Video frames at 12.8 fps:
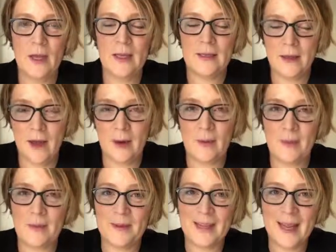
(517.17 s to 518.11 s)
is not
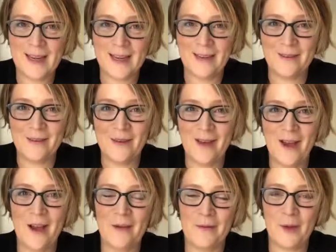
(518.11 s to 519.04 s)
representative
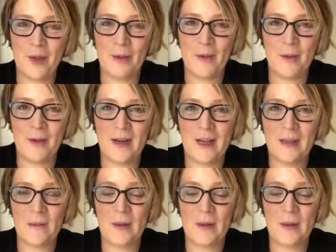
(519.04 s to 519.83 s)
of the community.